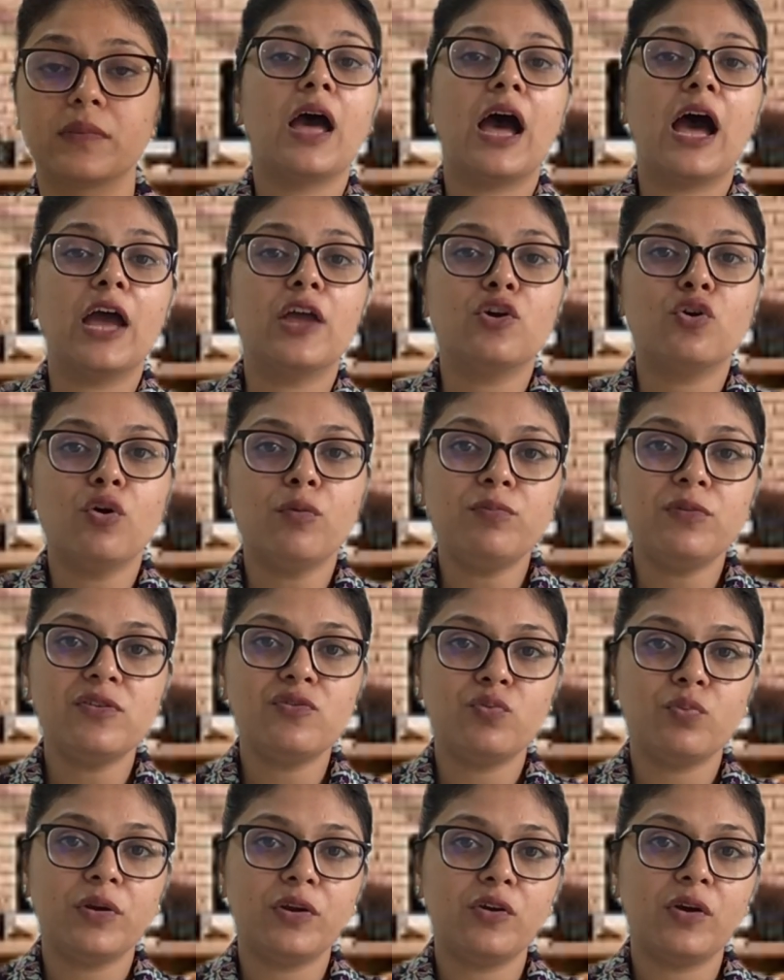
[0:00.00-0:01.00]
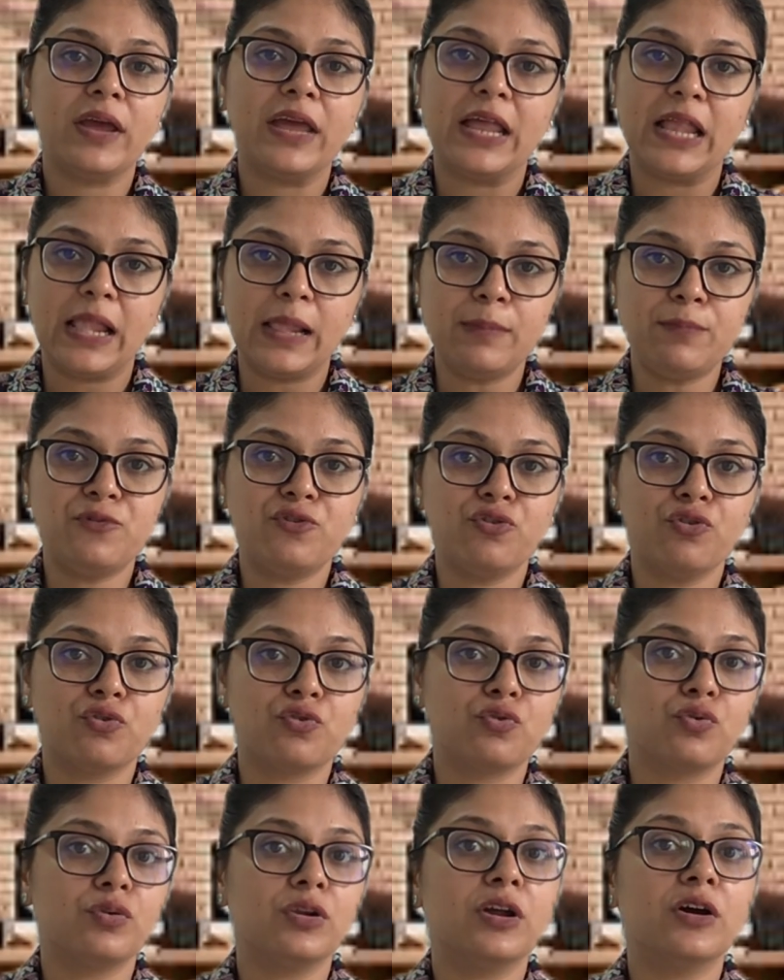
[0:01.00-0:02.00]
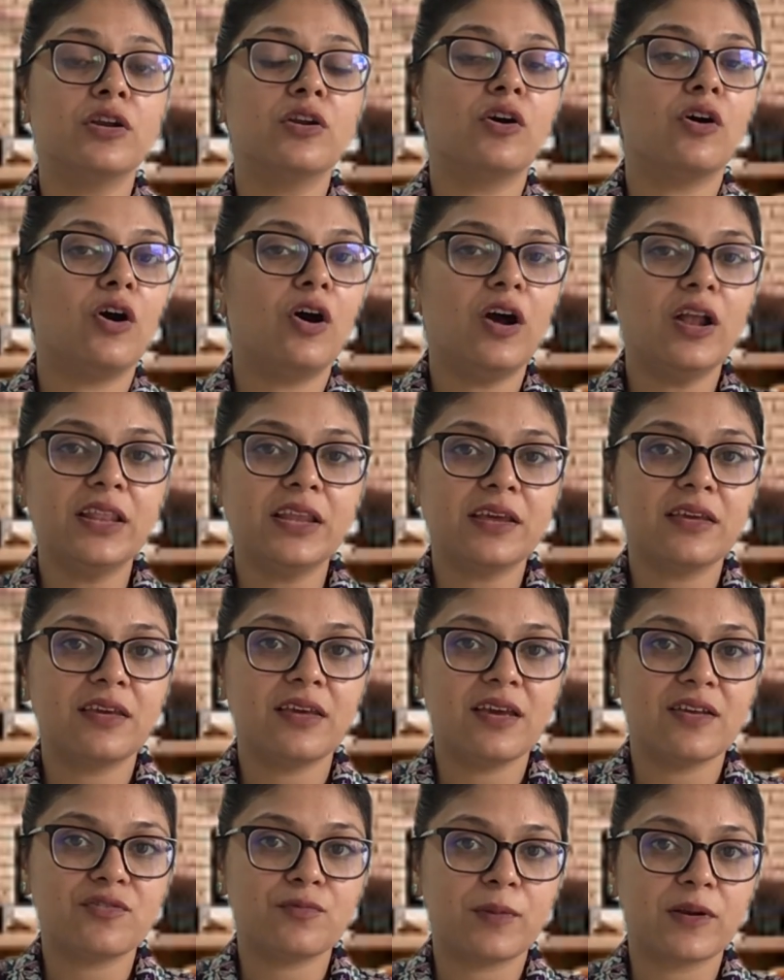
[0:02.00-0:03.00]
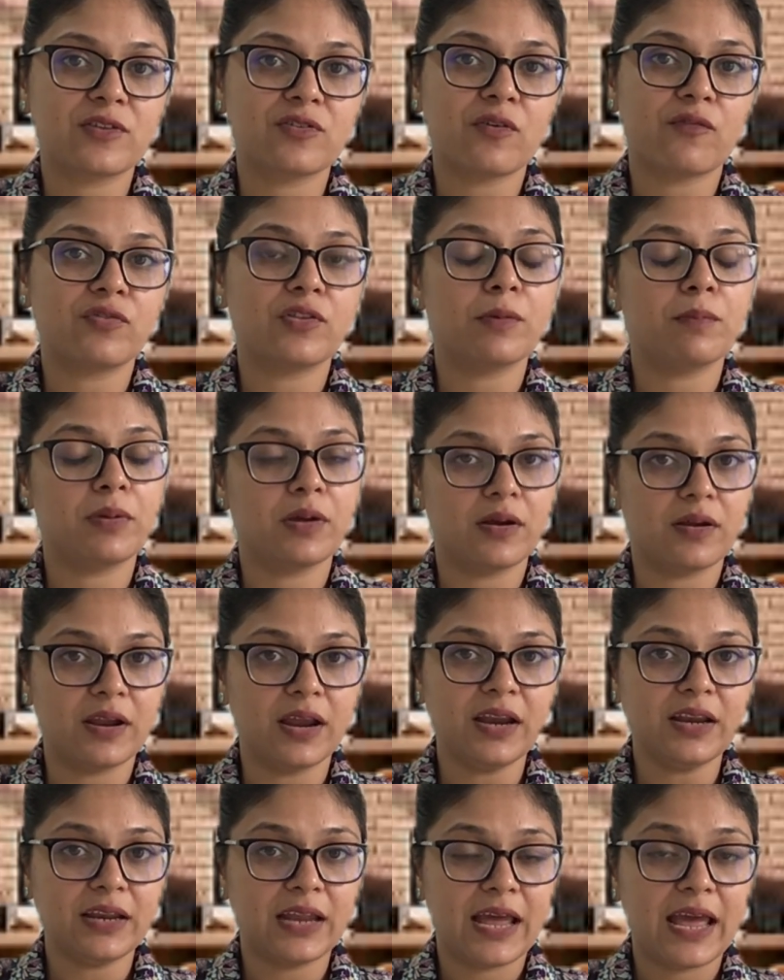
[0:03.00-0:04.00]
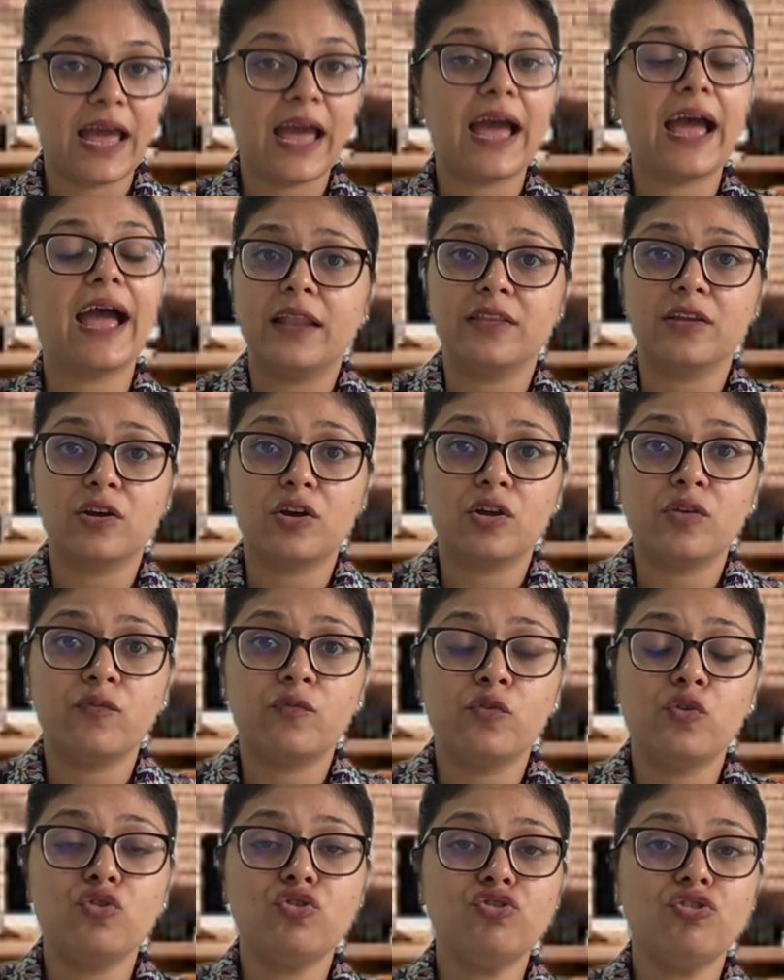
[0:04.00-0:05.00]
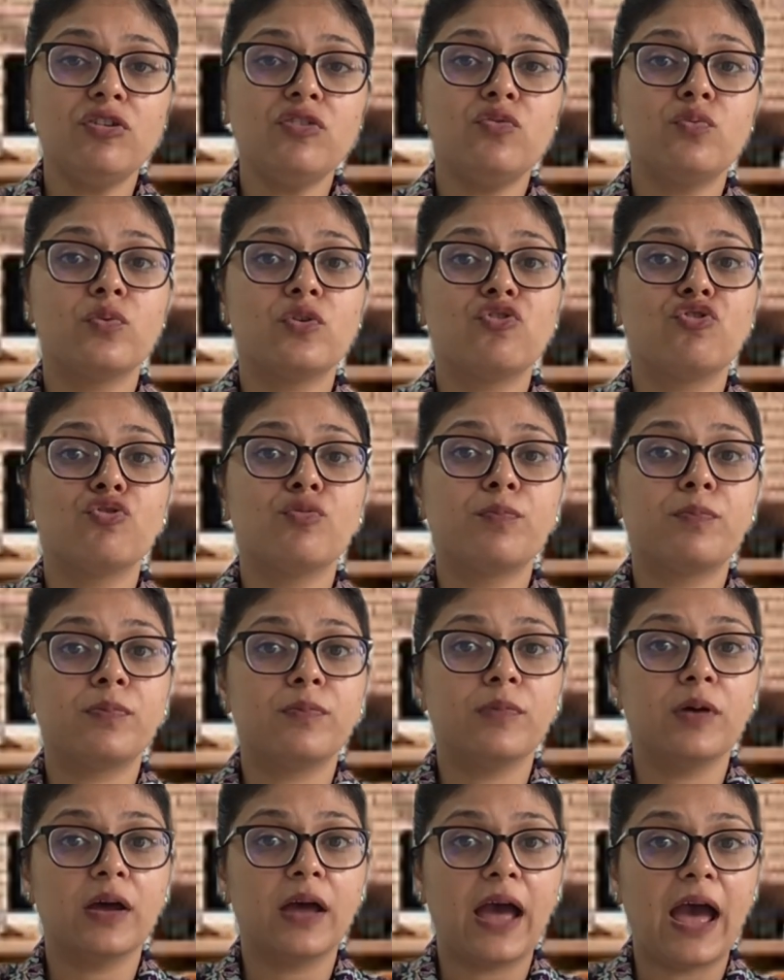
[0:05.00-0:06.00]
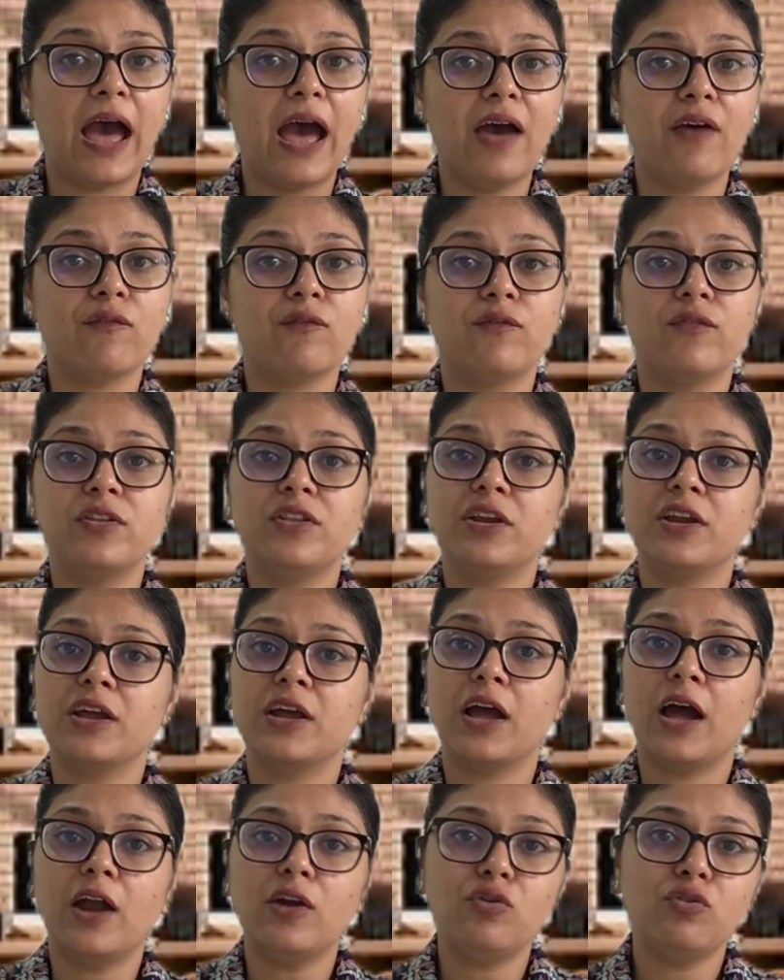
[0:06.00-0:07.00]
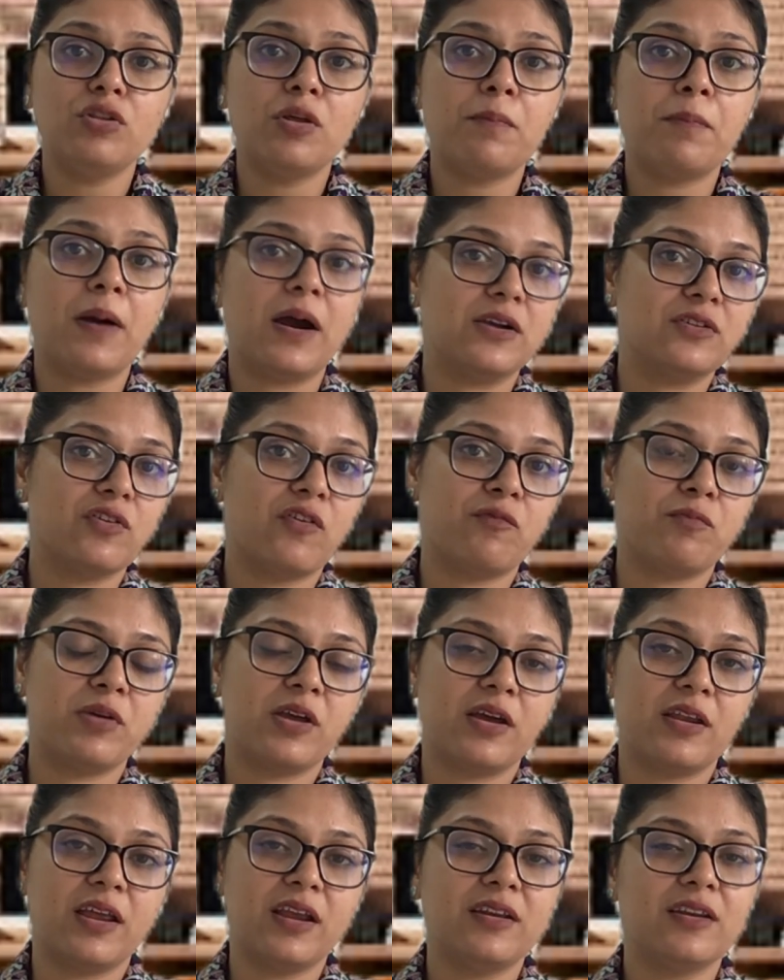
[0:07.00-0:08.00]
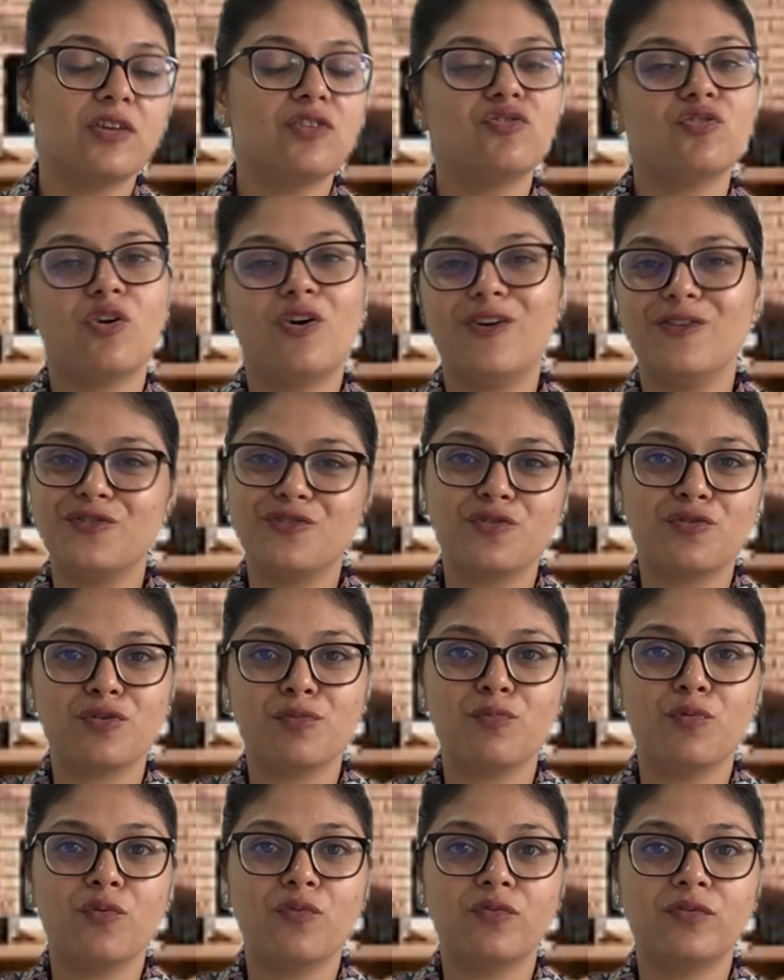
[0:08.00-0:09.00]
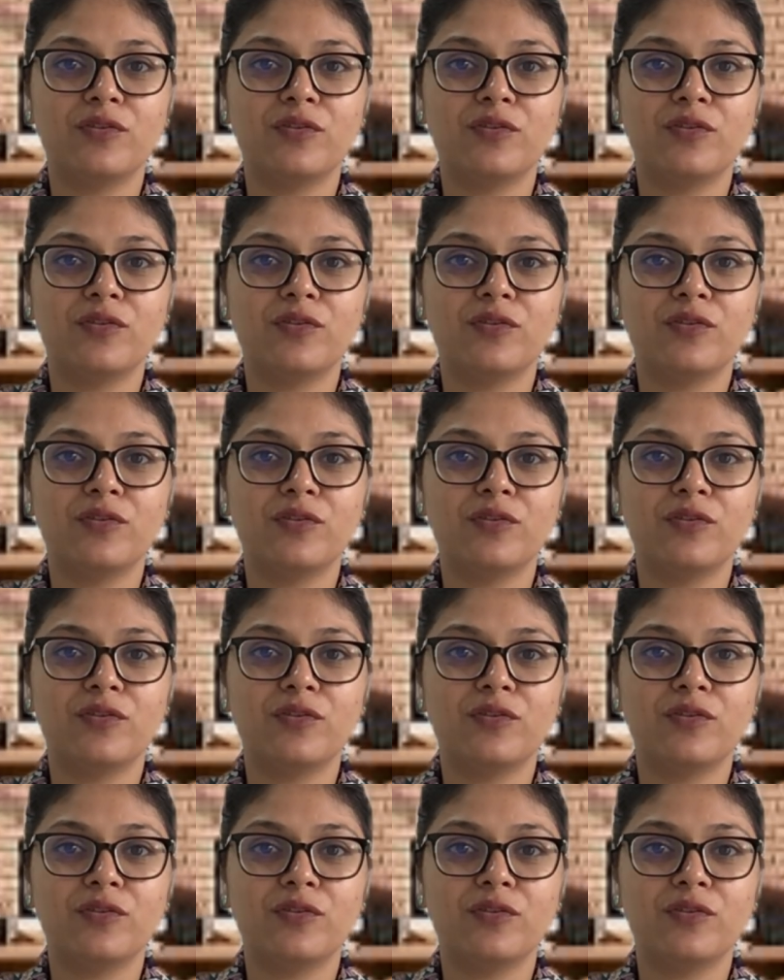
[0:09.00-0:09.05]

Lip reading: I hope this video helps you to learn all the key aspects of the bare act, and the confusions which you have with regard to the parts of bare act is also removed.